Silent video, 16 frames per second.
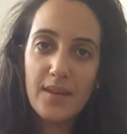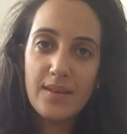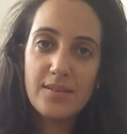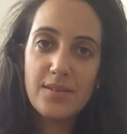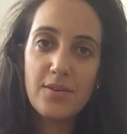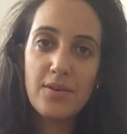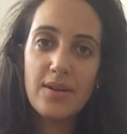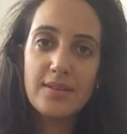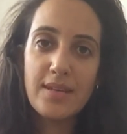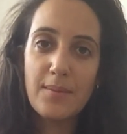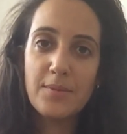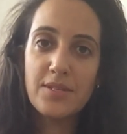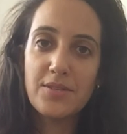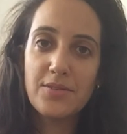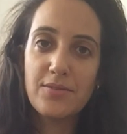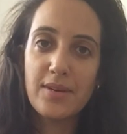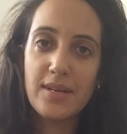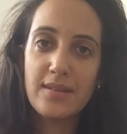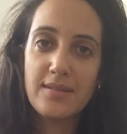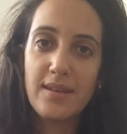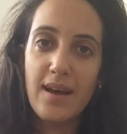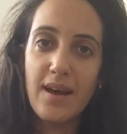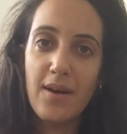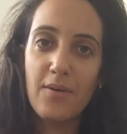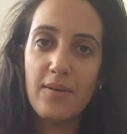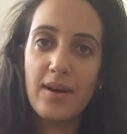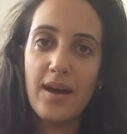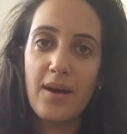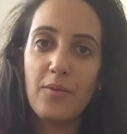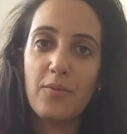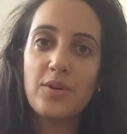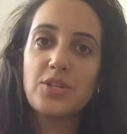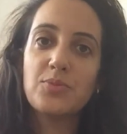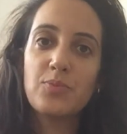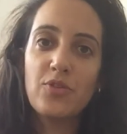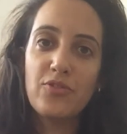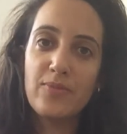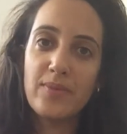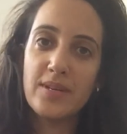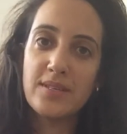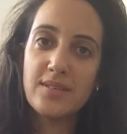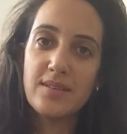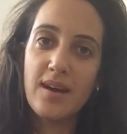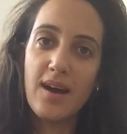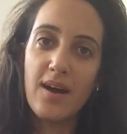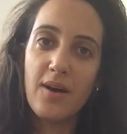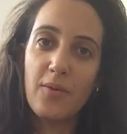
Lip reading: So I'll demonstrate now which movements